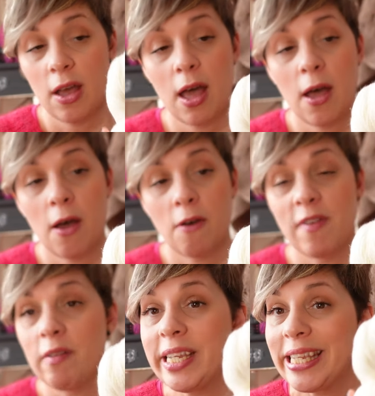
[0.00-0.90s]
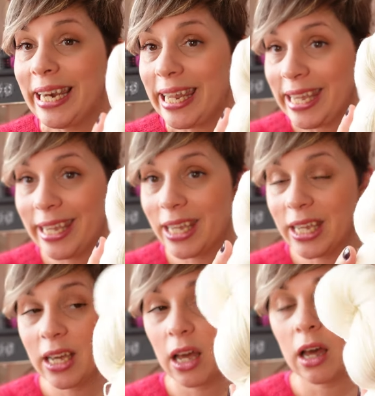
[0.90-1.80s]
very
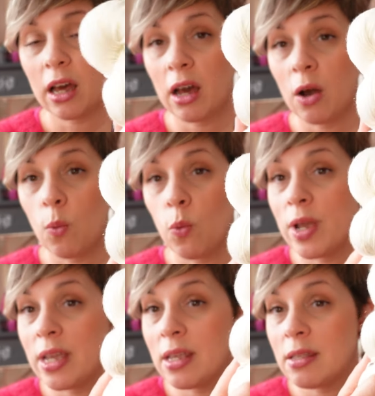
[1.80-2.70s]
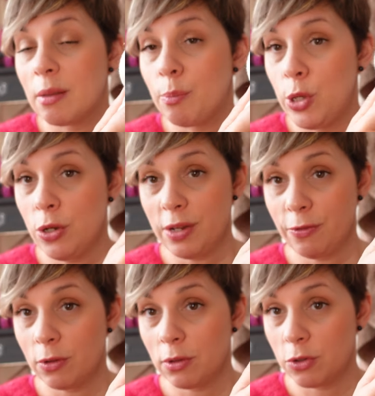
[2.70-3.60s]
sleek, with
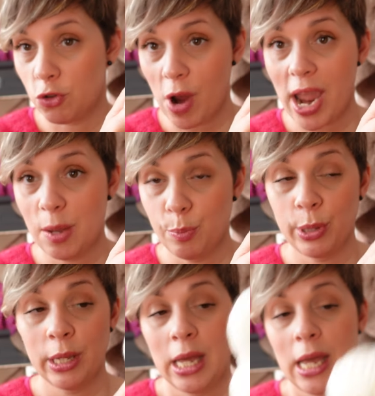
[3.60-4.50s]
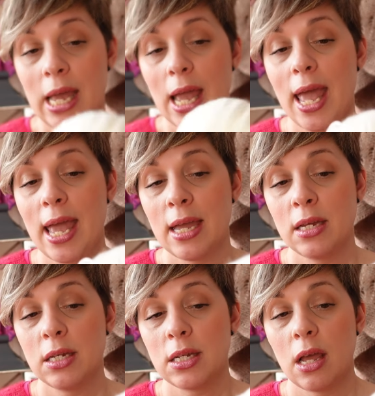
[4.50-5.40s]
beautiful drape,
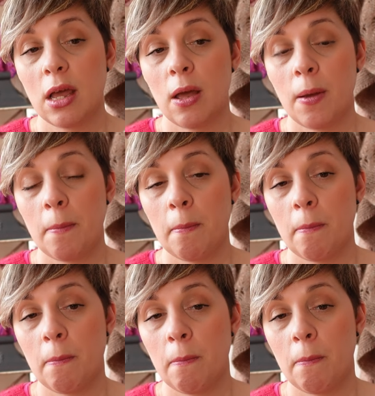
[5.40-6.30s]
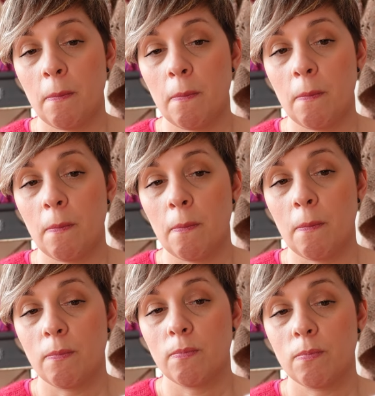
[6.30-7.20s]

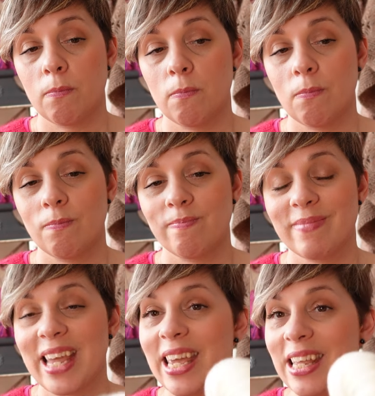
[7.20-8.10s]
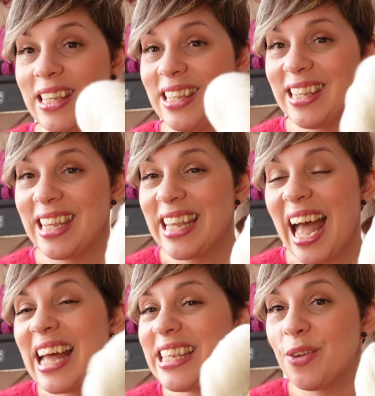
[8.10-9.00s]
and it
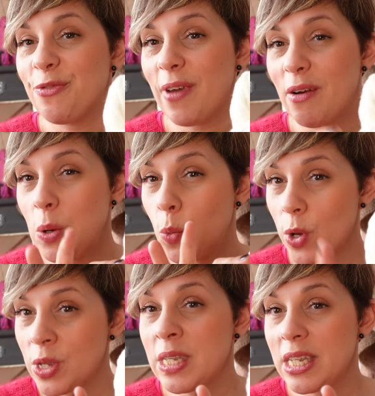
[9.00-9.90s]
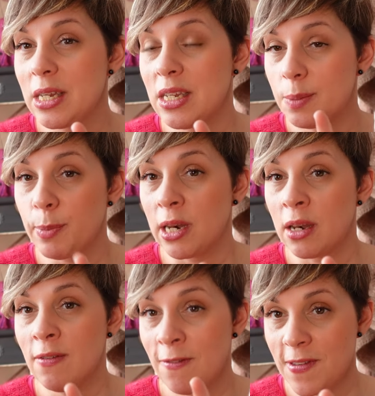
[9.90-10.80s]
has a very worsted
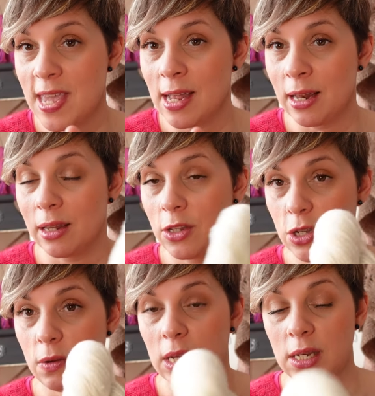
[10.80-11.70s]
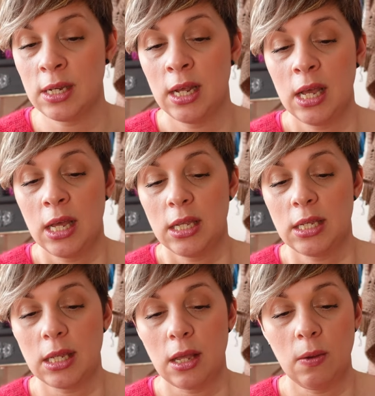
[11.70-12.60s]
spun feel to it.
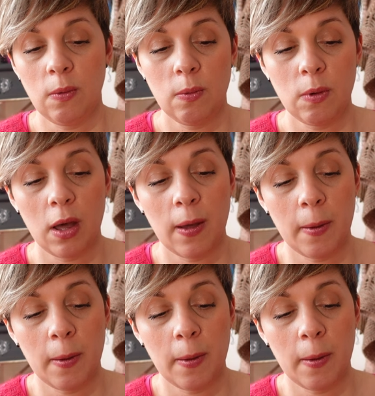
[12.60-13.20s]
So